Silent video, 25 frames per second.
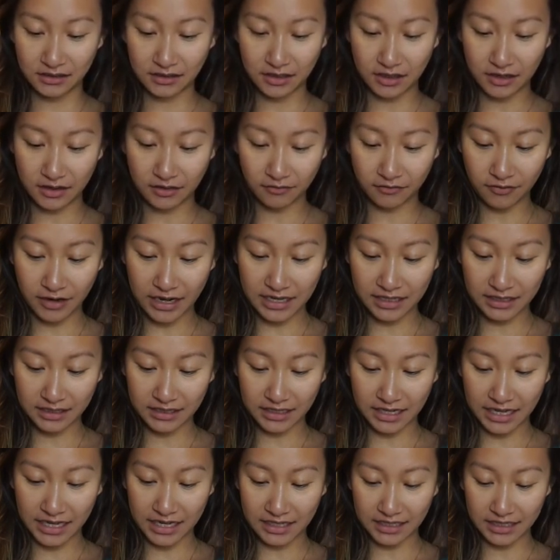the red
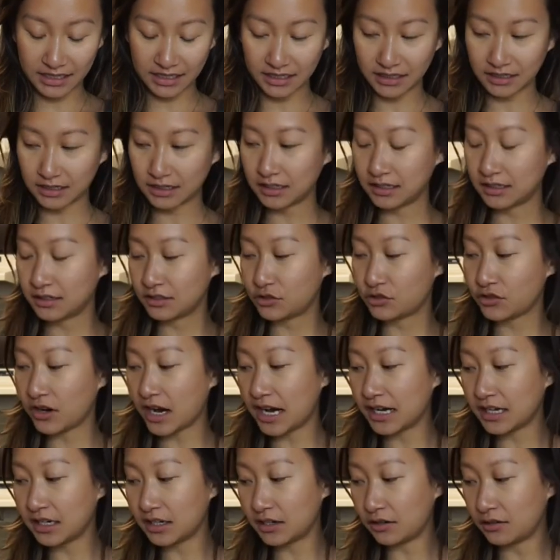date and
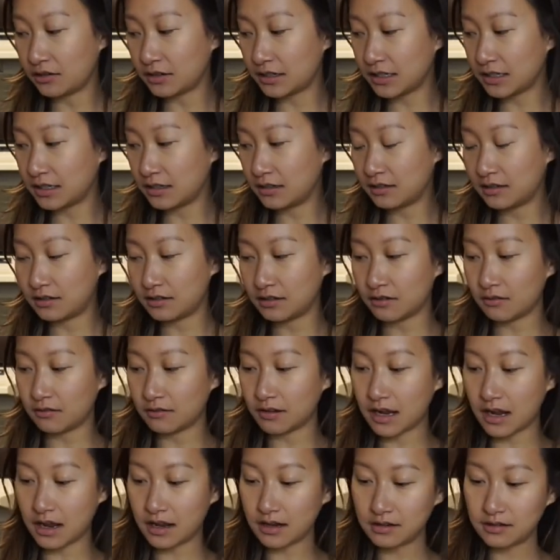dried long
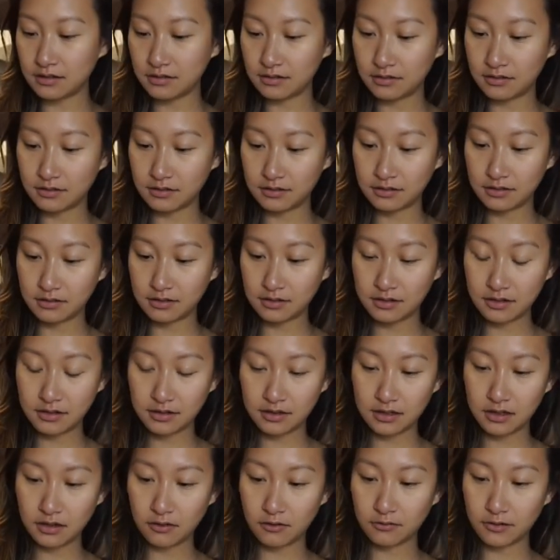longan,
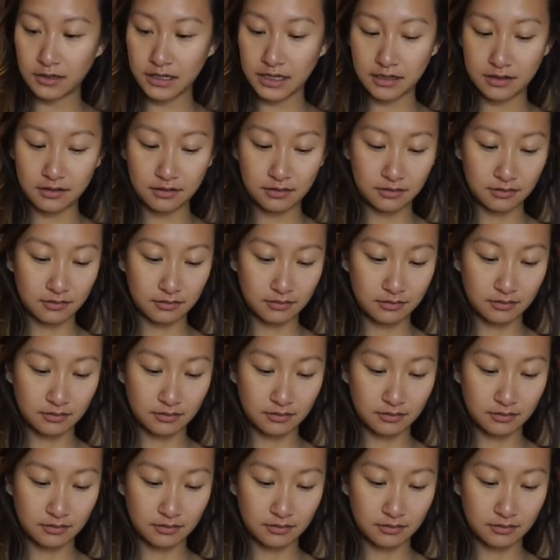longan.